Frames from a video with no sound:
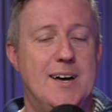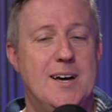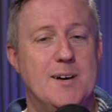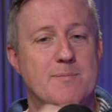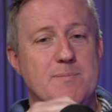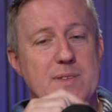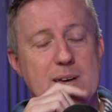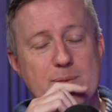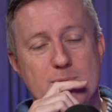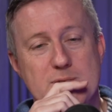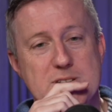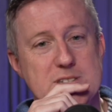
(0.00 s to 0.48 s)

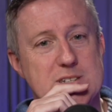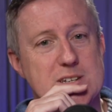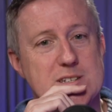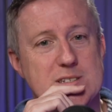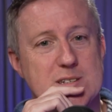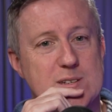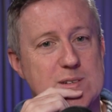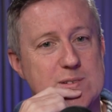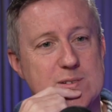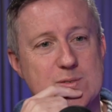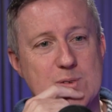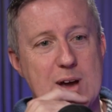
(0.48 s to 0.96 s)
it was
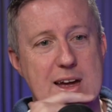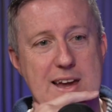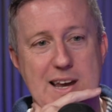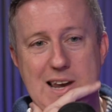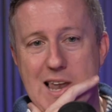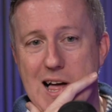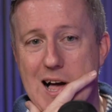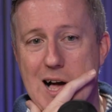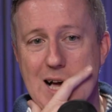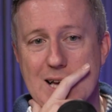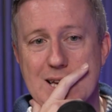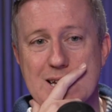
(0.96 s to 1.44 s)
just great
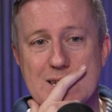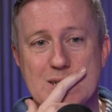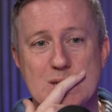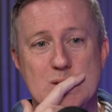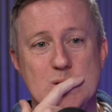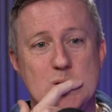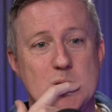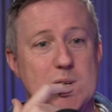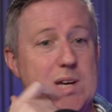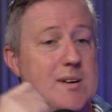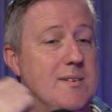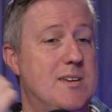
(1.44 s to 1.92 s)
luck.
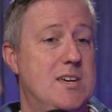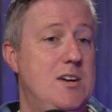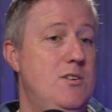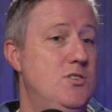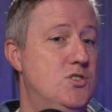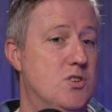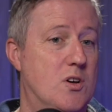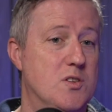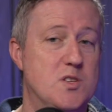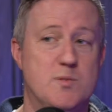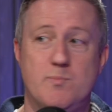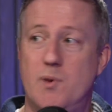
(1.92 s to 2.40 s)
And Hugh Johns,